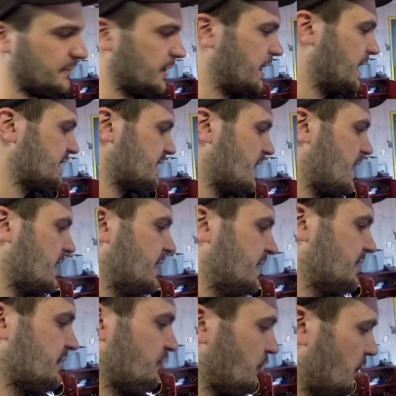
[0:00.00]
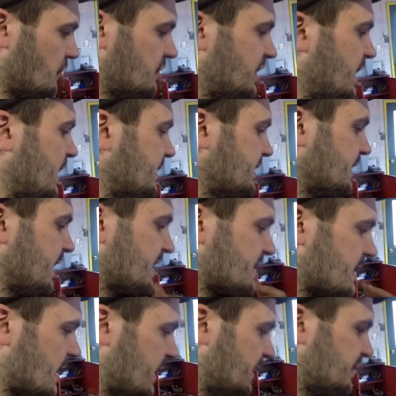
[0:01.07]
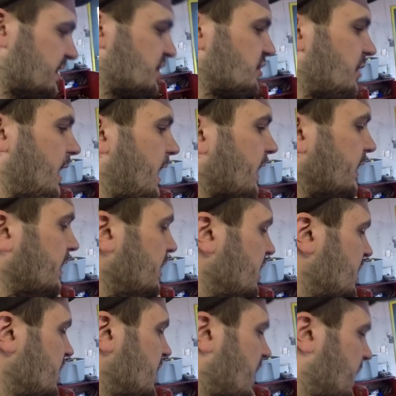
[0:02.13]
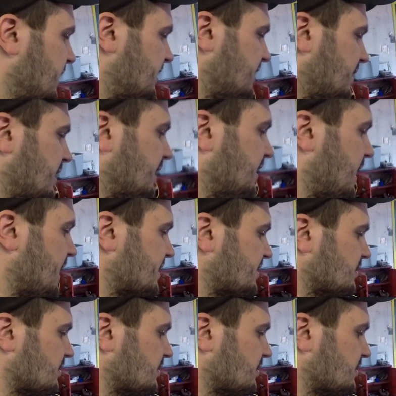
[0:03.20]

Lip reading: It has not hit the road yet. It has not hit the track, anything like that.